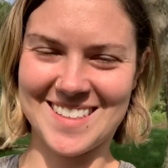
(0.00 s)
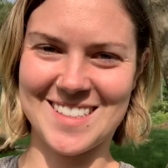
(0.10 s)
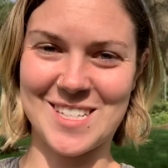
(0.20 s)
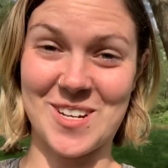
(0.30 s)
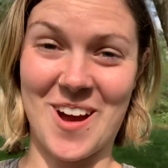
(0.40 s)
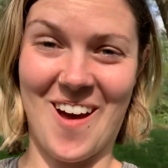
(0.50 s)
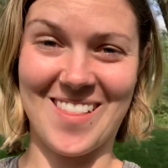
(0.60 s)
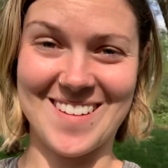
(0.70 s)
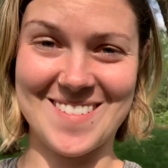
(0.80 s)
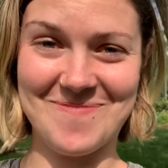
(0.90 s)
to
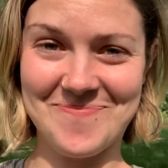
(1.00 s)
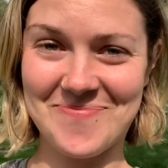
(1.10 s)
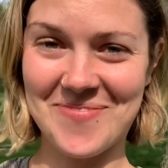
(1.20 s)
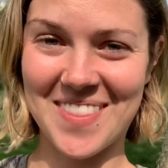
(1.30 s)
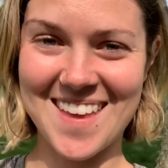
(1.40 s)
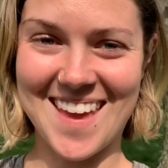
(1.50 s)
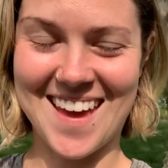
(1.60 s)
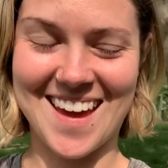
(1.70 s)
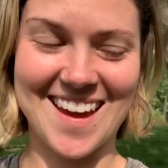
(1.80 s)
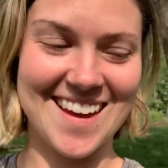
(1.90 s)
Colin,
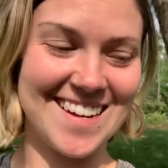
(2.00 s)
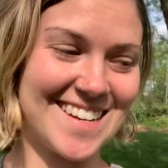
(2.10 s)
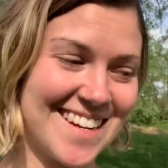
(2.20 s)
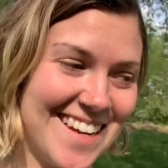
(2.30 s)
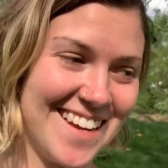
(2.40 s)
and